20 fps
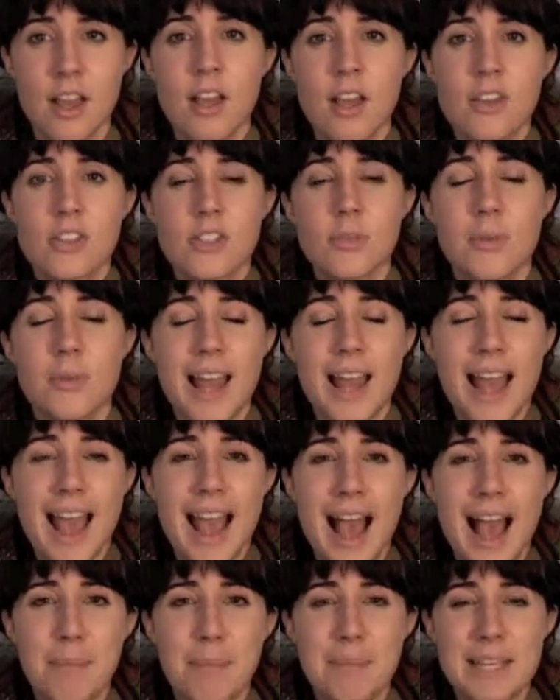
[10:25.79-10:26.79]
So what
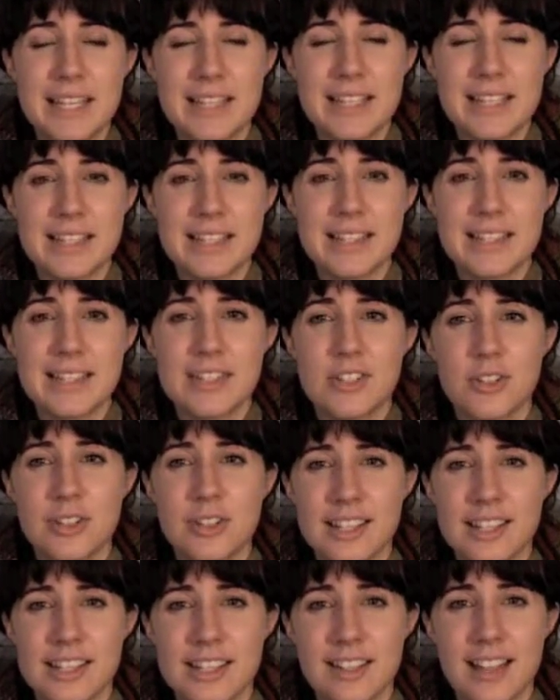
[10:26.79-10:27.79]
happens
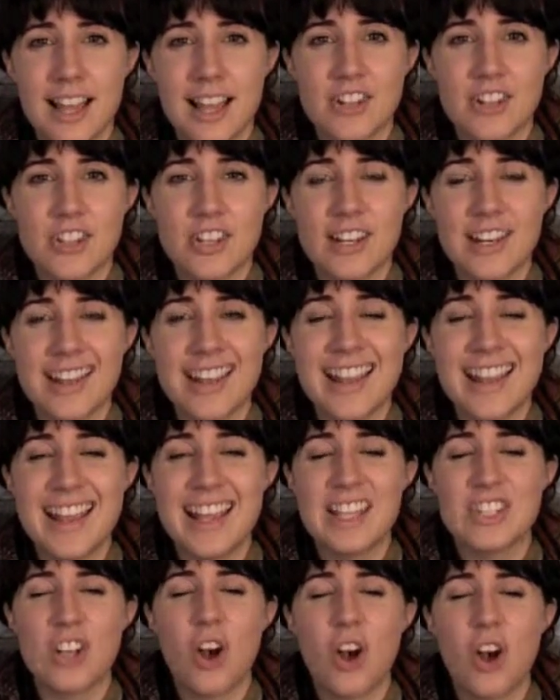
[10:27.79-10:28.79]
during this election
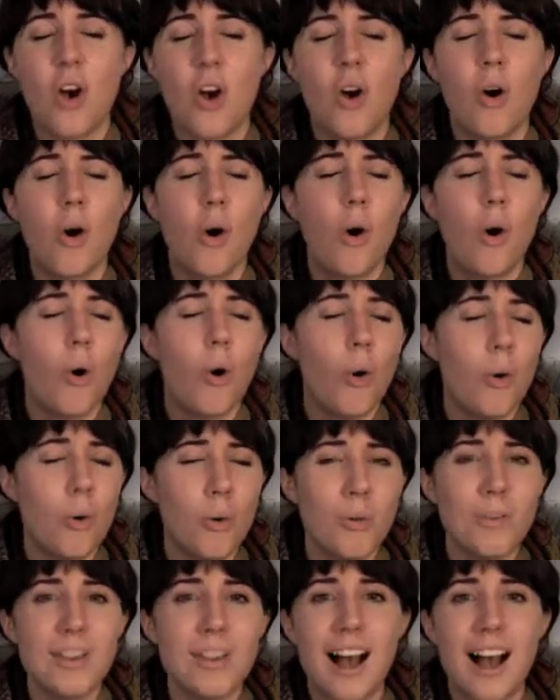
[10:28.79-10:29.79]
is a
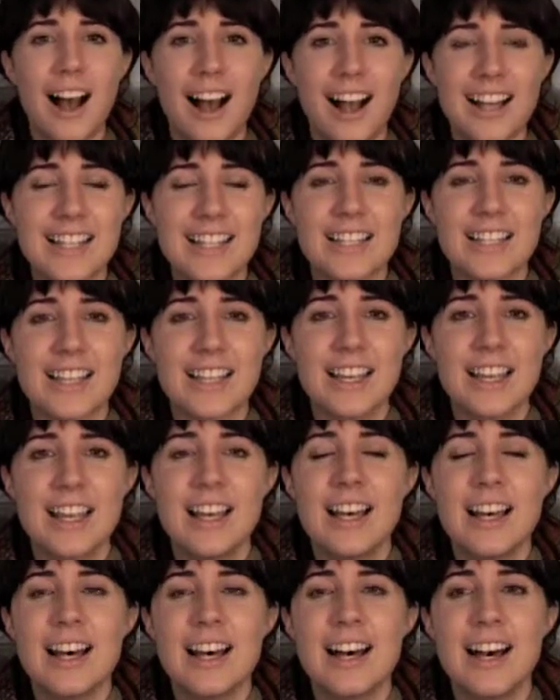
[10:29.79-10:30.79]
whole lot
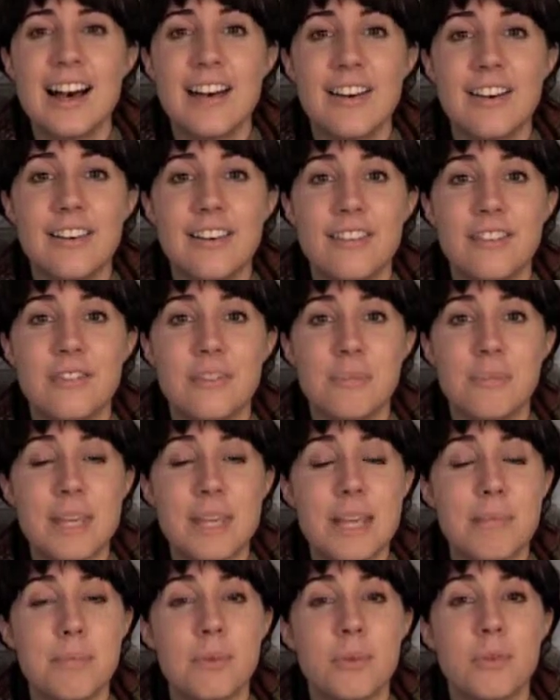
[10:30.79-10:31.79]
of
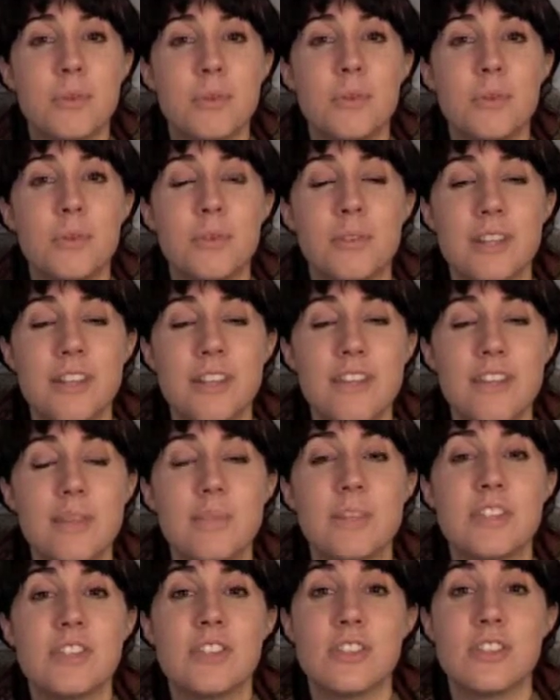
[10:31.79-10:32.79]
people who live in
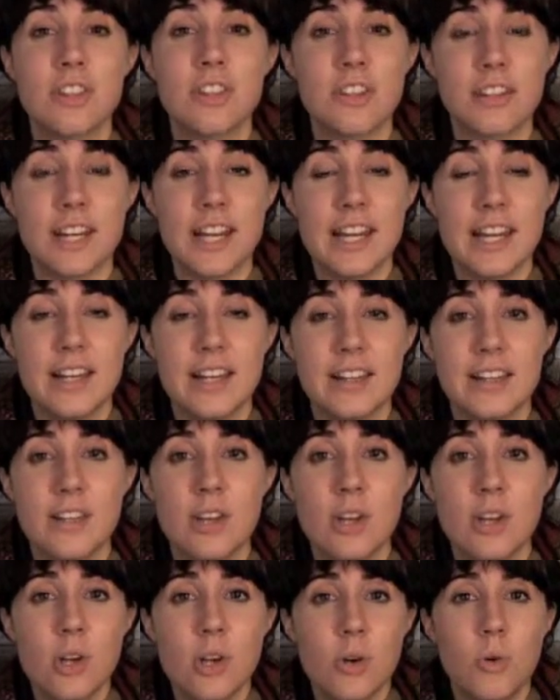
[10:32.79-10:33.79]
Missouri,
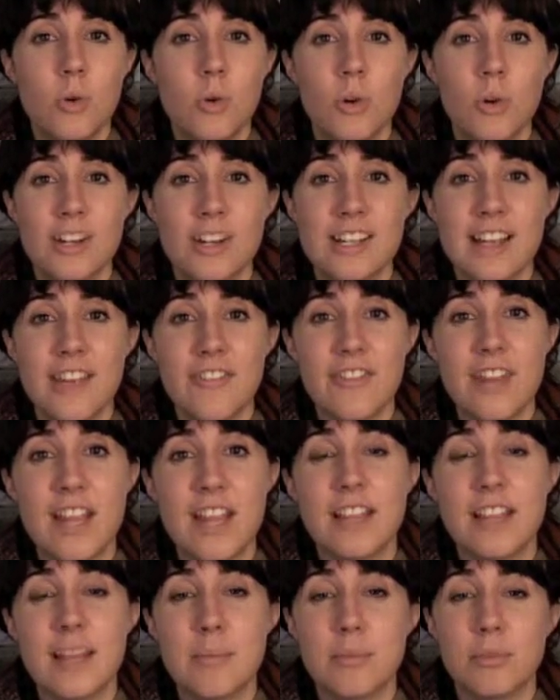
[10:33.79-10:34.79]
who are
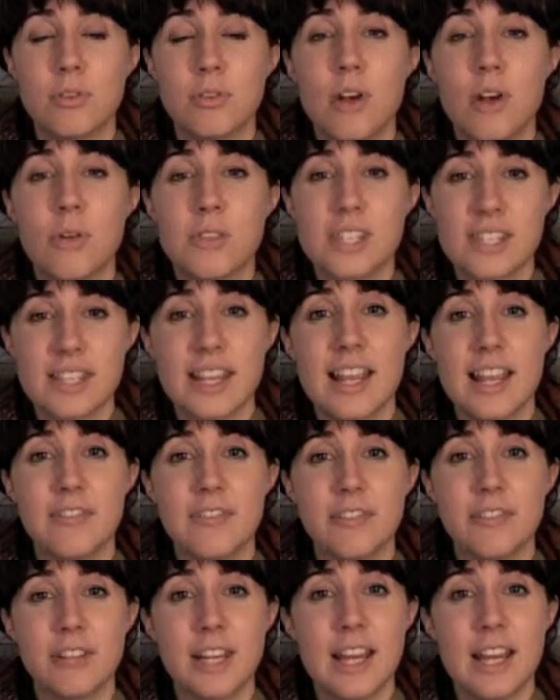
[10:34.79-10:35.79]
definitely
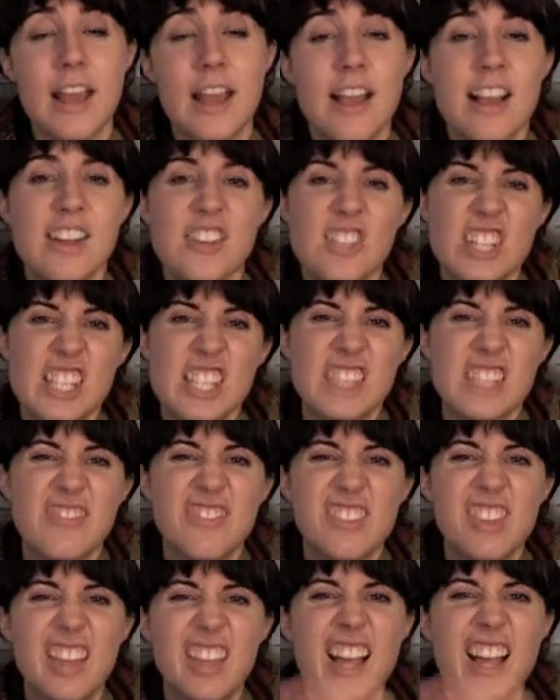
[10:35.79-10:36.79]
pro-slavery, just
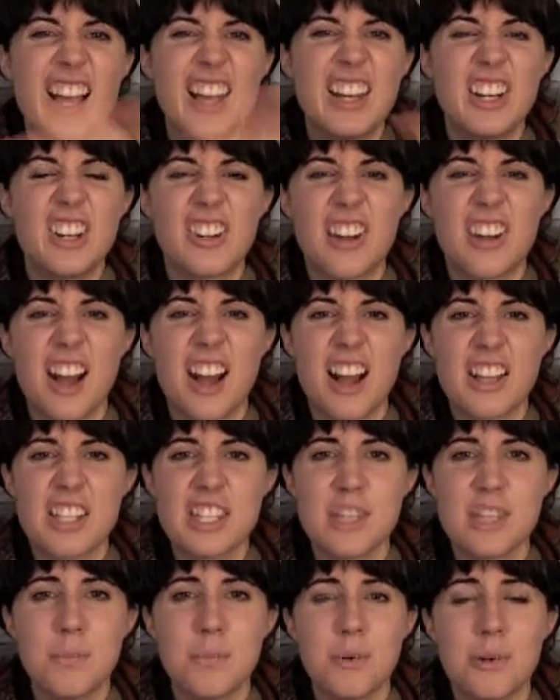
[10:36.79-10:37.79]
flood across
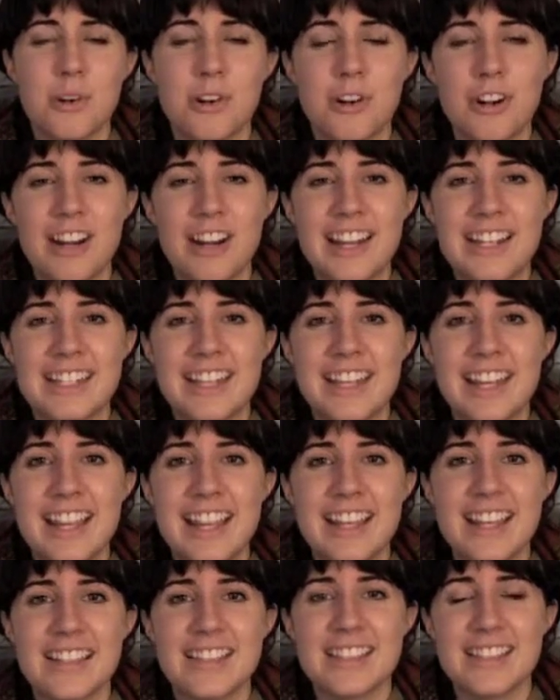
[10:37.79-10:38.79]
the border into
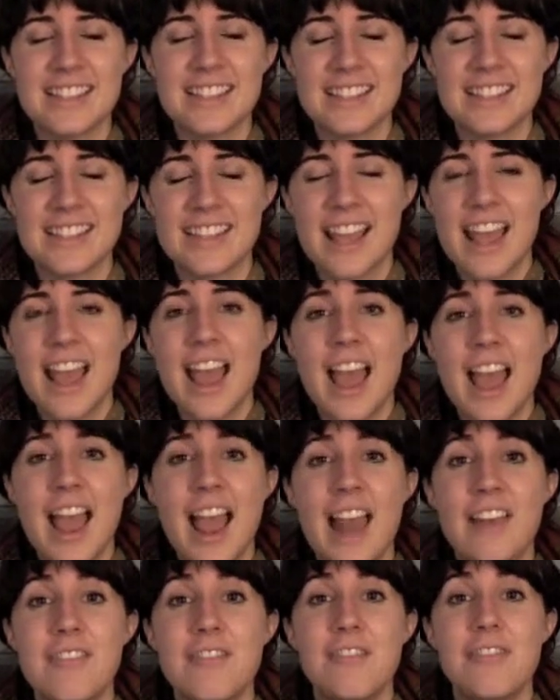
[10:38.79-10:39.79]
Kansas
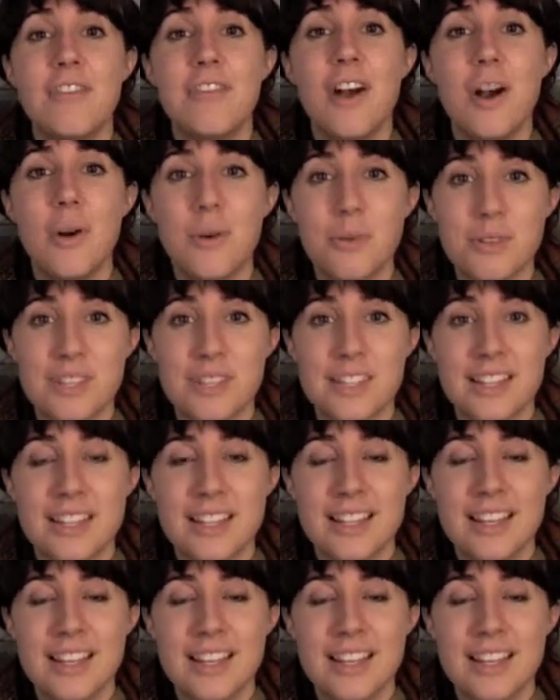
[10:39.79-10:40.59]
and vote